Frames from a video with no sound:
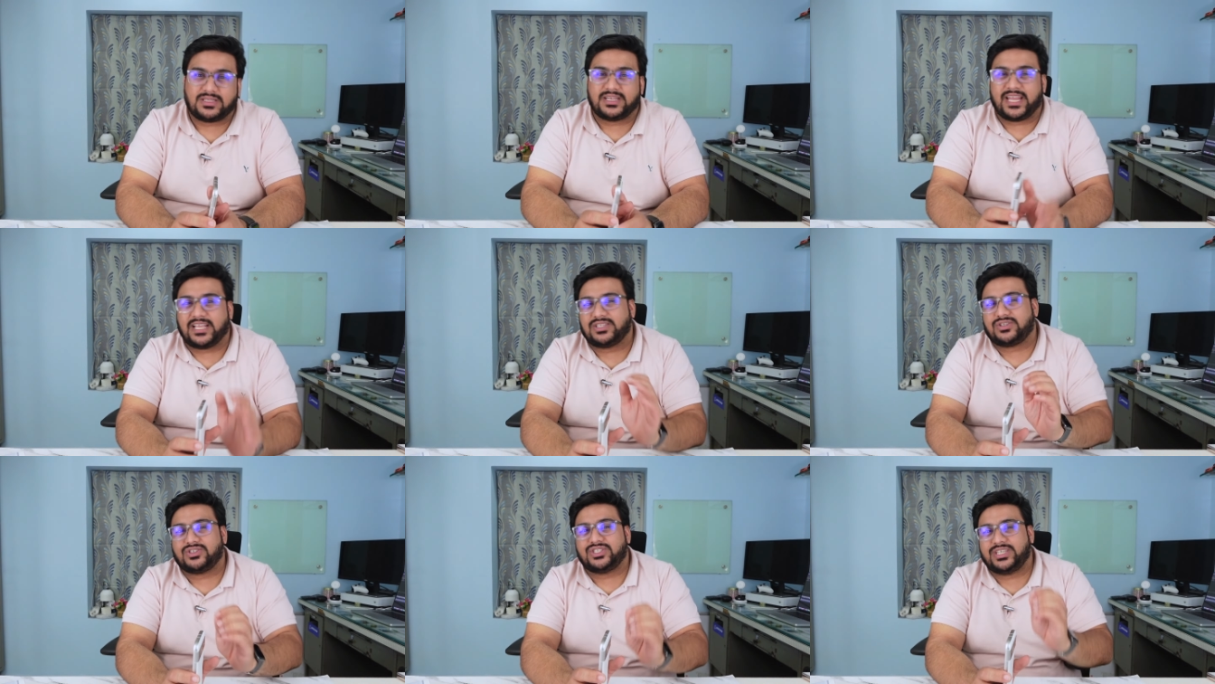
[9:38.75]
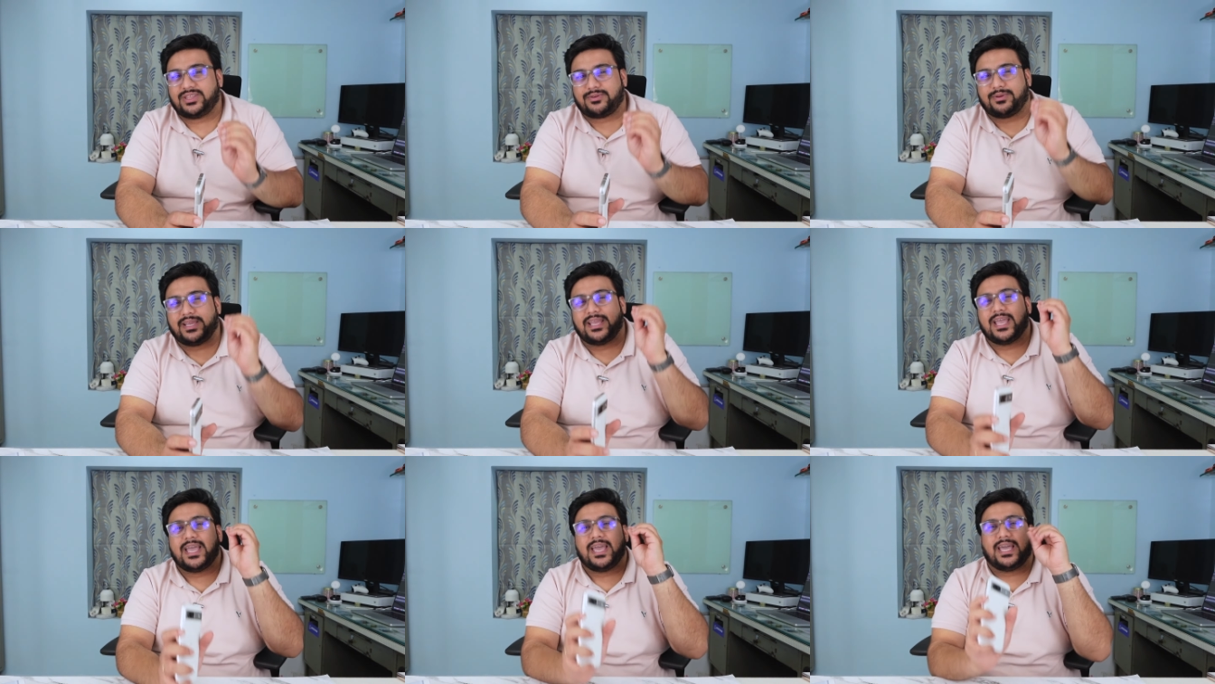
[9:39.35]
the Tensor
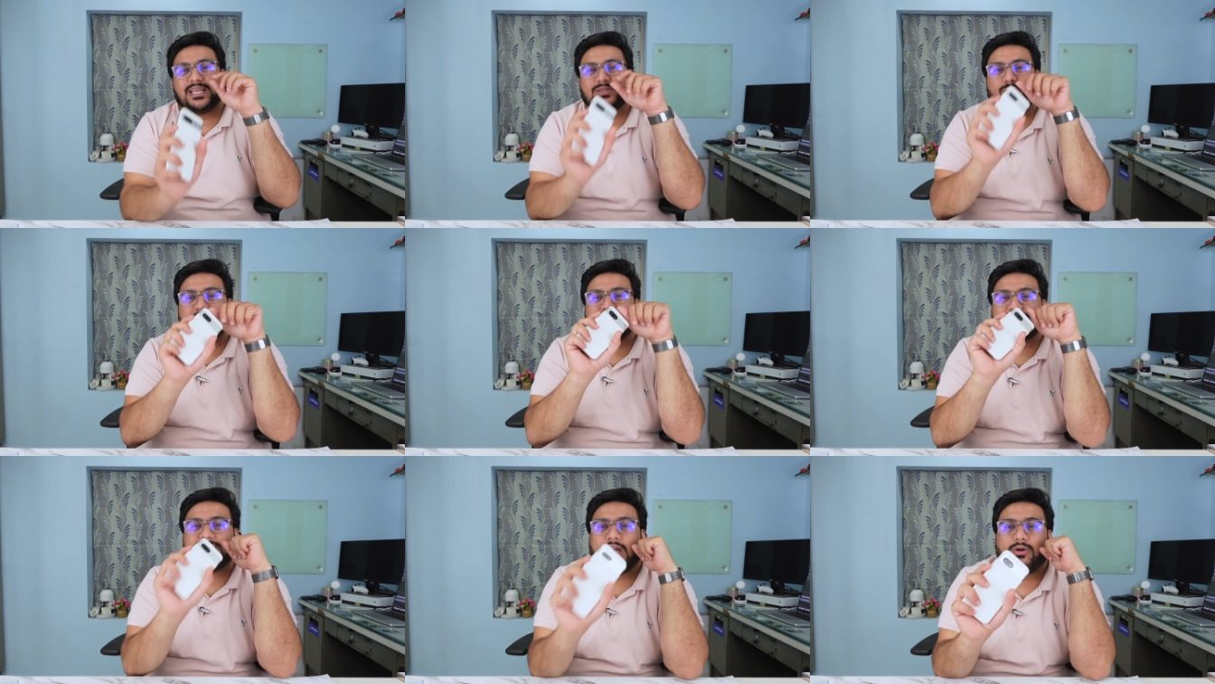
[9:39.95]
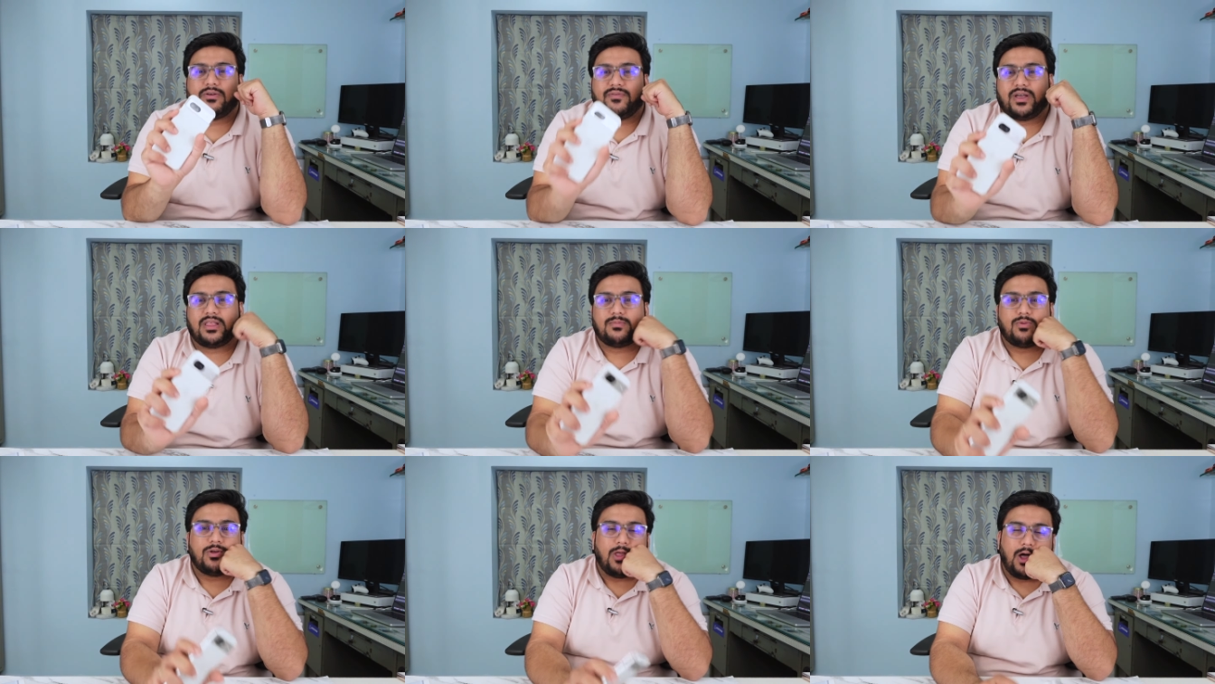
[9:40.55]
G3 is what is now
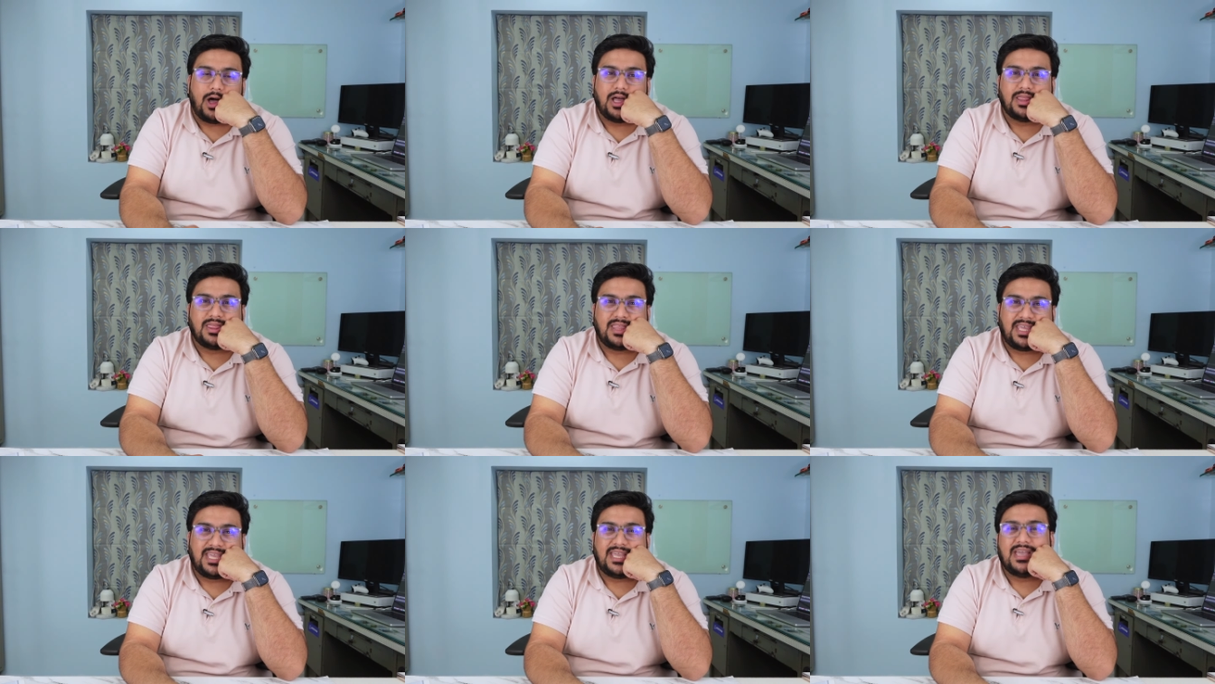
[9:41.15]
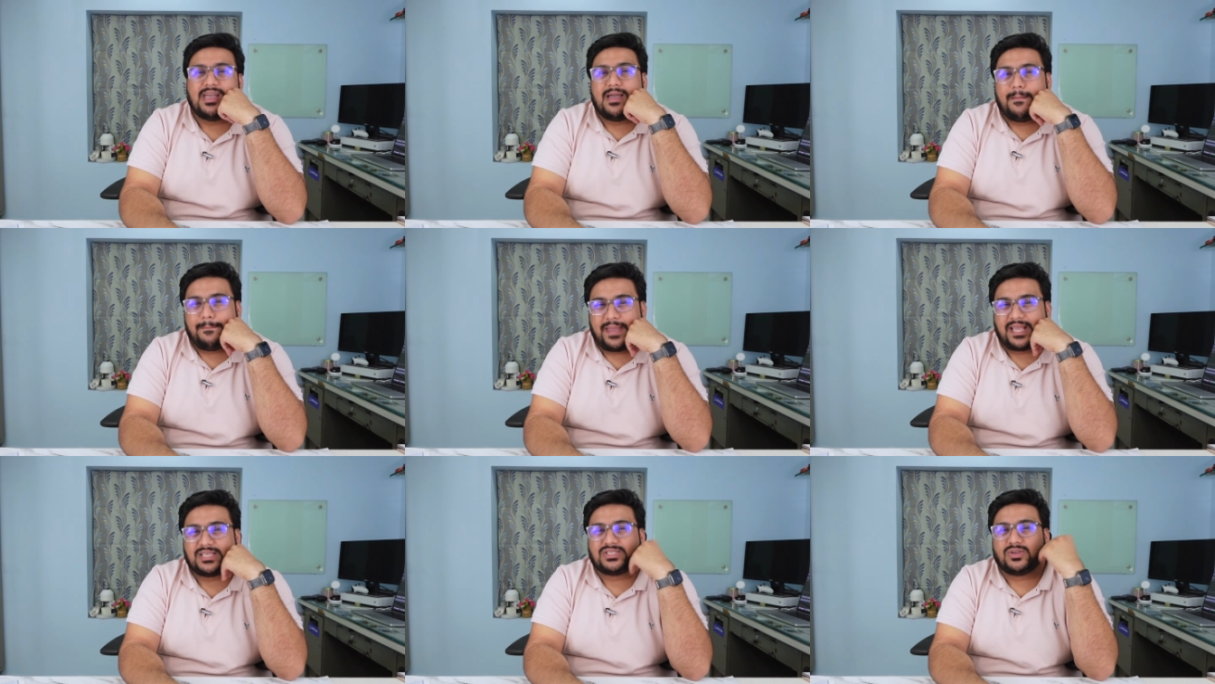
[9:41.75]
available on the
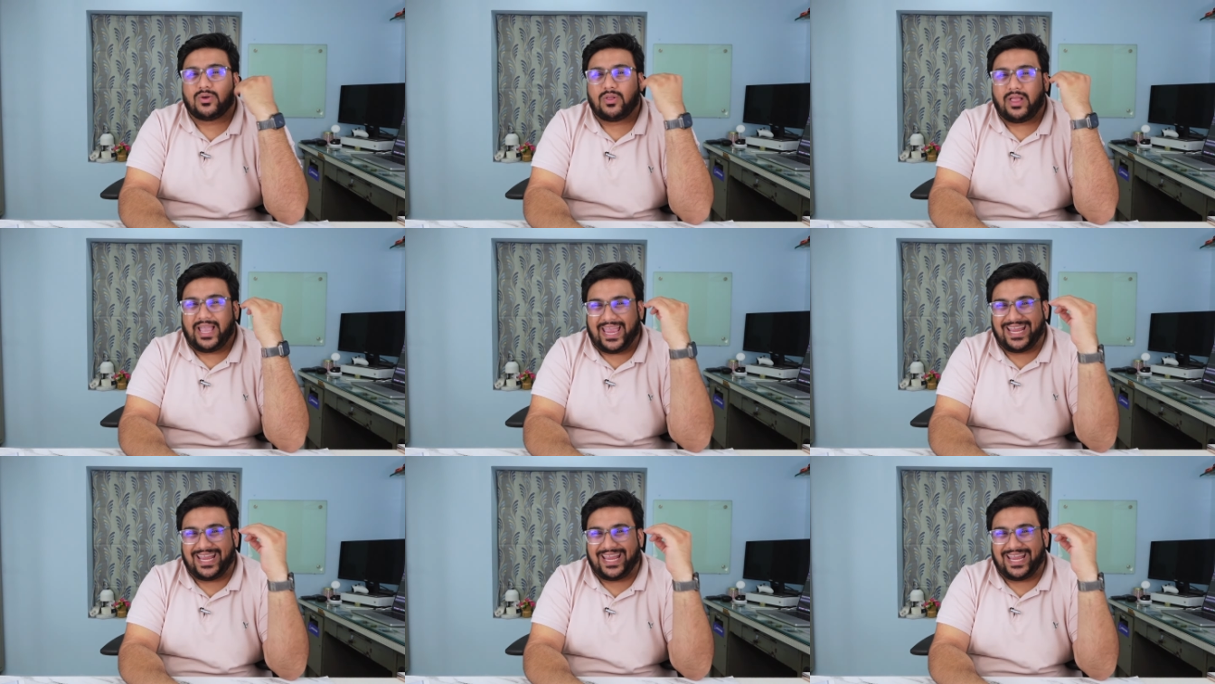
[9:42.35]
Pixel